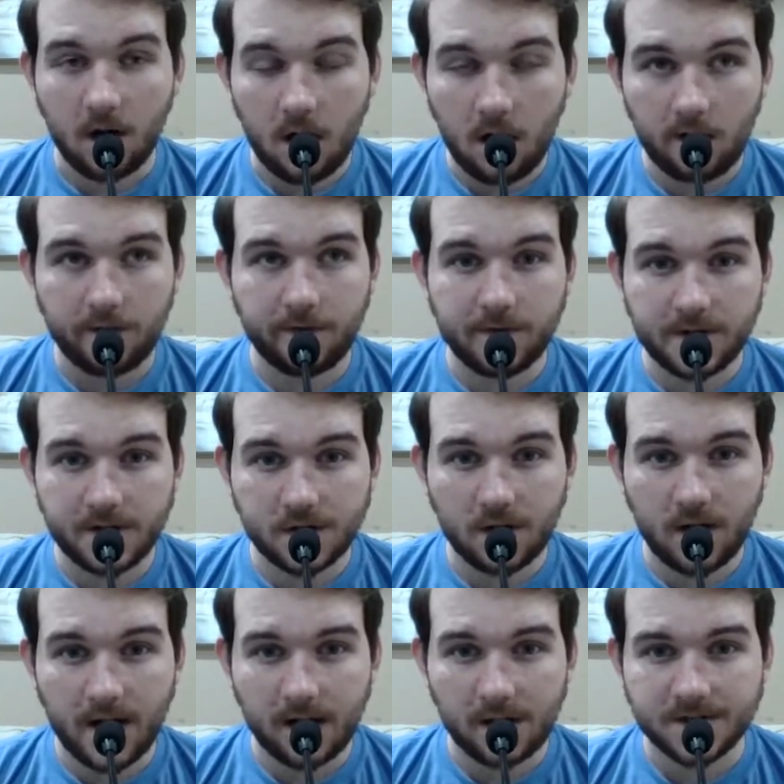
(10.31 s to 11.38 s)
all 3
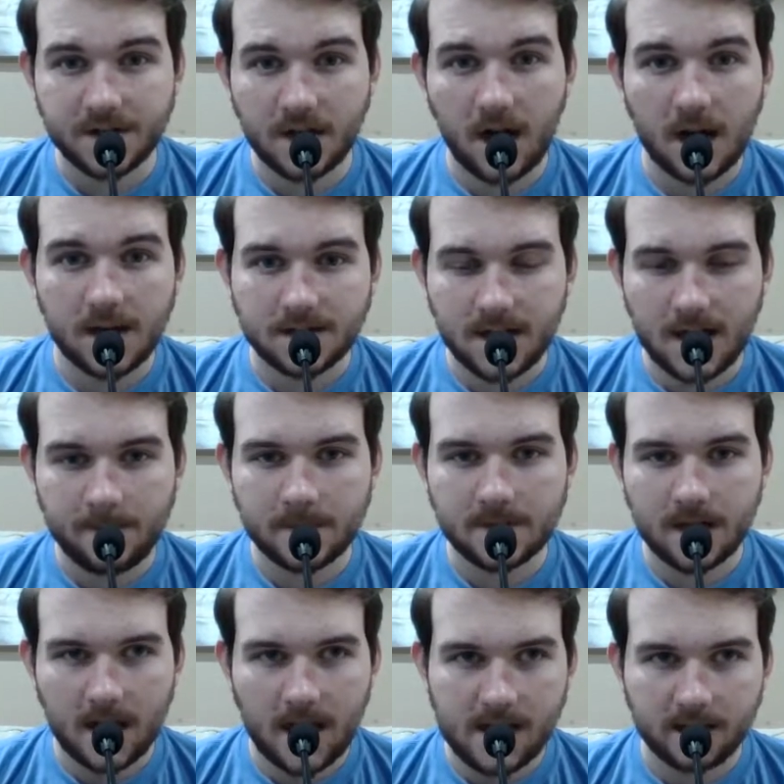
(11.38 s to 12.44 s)
trials on Diamond
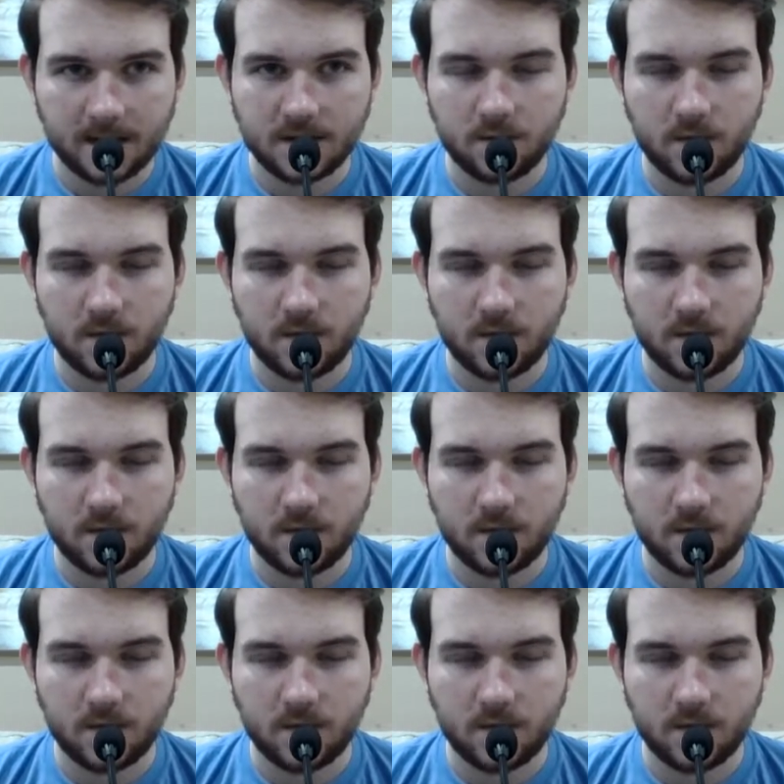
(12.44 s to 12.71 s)
Island.